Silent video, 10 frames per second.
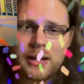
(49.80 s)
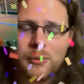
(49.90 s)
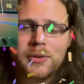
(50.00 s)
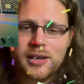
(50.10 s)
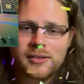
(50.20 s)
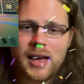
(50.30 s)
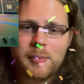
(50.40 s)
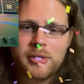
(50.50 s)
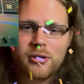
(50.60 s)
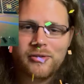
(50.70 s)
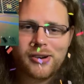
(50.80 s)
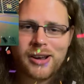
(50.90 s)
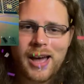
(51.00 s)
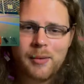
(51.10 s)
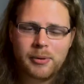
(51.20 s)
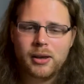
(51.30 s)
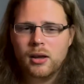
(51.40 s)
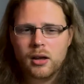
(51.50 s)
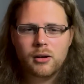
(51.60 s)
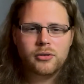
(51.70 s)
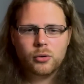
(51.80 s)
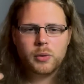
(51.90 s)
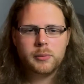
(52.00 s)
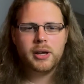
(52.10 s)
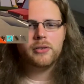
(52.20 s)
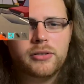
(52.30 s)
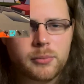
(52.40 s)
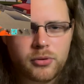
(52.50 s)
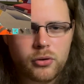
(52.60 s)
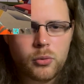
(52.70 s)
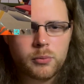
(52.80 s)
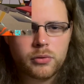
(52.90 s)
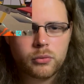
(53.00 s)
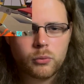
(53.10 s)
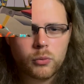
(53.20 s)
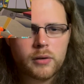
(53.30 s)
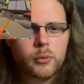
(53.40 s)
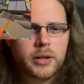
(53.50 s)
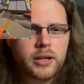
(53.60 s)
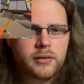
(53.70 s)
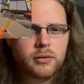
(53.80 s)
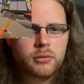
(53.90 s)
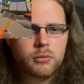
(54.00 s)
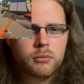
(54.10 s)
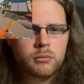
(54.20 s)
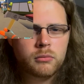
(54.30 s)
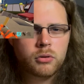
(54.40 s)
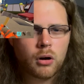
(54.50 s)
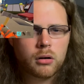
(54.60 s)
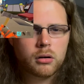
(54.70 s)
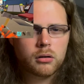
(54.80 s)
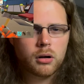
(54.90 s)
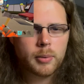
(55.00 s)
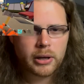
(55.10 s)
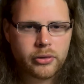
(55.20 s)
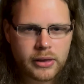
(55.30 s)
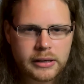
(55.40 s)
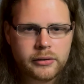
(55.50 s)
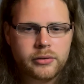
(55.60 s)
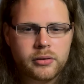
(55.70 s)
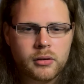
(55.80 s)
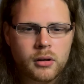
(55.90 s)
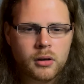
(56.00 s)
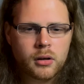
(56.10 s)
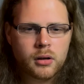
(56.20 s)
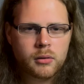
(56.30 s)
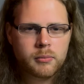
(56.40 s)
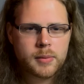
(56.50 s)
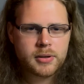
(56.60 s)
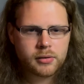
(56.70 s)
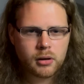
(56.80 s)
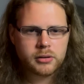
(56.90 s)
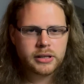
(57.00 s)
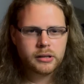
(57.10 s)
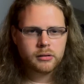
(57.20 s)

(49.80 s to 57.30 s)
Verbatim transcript: when things happen that are very happy. And also, we're going to be covering some zooms whenever we need to talk about things, maybe slowly